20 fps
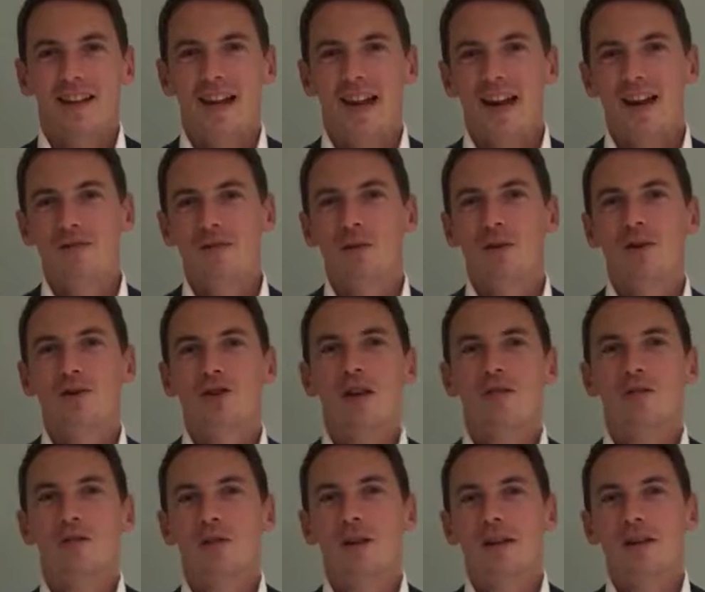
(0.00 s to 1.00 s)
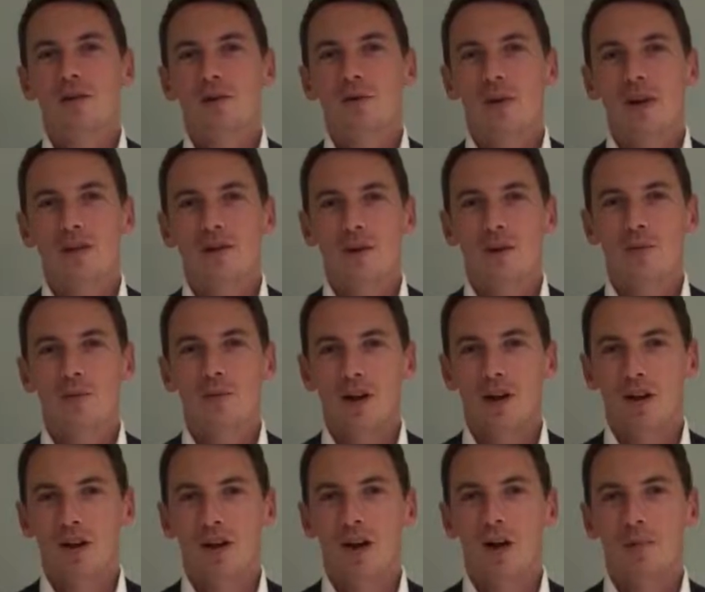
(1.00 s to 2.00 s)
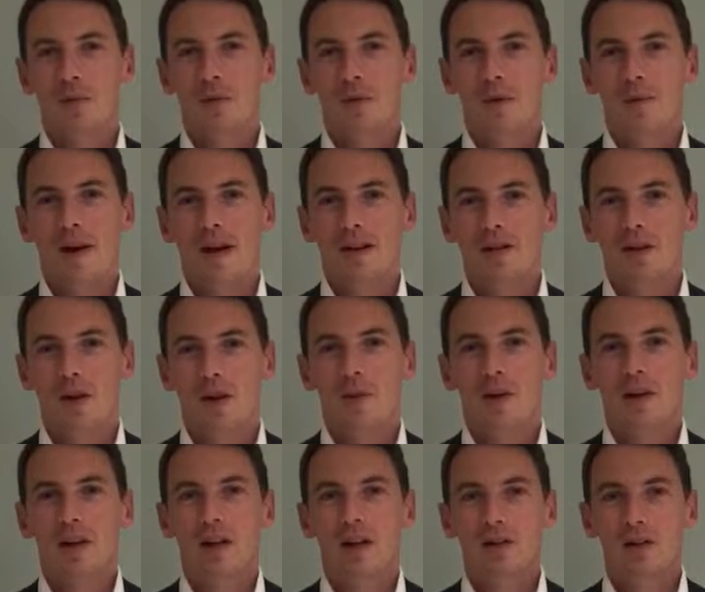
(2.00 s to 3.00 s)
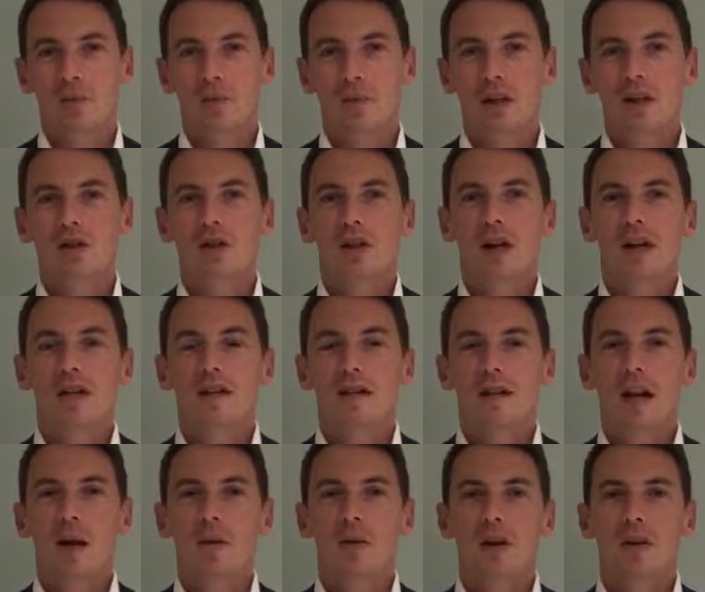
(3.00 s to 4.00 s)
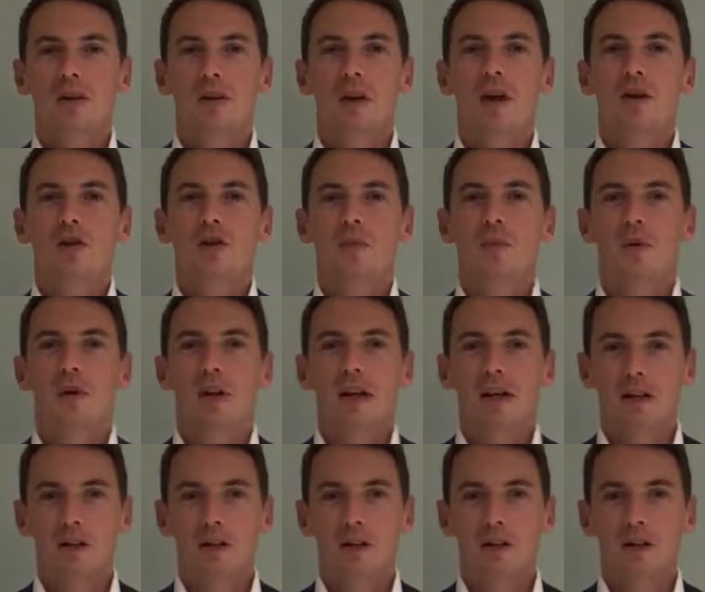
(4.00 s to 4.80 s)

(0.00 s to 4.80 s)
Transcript: Hey everyone, Geoffrey Grace, GraceHomes.com, Remax Hallmark here at the beach, and today I want to talk to you about